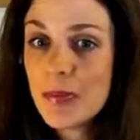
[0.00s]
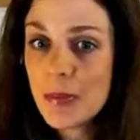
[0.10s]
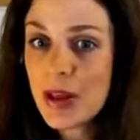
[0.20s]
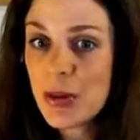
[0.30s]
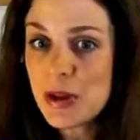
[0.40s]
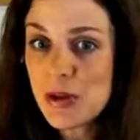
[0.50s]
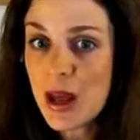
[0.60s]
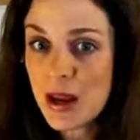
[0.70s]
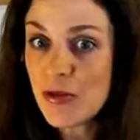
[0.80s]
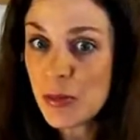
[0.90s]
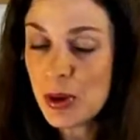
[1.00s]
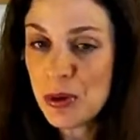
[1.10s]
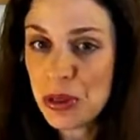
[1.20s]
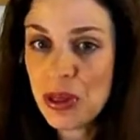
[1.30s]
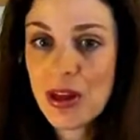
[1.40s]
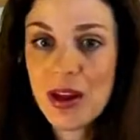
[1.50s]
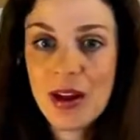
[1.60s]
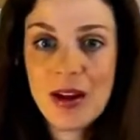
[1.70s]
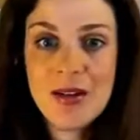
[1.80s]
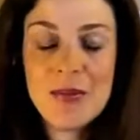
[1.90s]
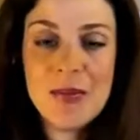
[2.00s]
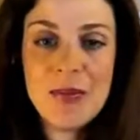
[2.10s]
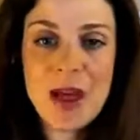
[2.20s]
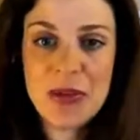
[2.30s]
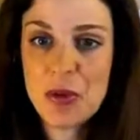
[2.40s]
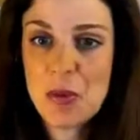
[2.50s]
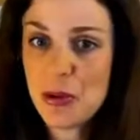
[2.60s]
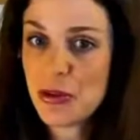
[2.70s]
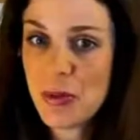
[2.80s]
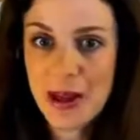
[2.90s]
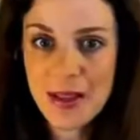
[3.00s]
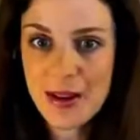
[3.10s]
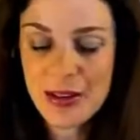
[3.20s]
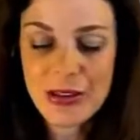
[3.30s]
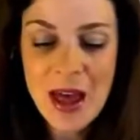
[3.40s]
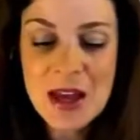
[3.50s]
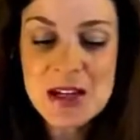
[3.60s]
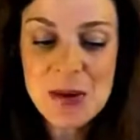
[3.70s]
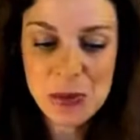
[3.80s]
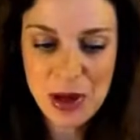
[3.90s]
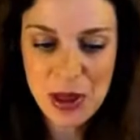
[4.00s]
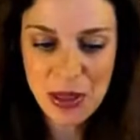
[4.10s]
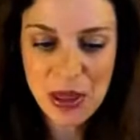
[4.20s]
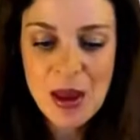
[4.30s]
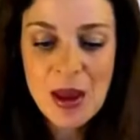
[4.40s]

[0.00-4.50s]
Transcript: By the way, you can have both. That's what most of my clients end up with.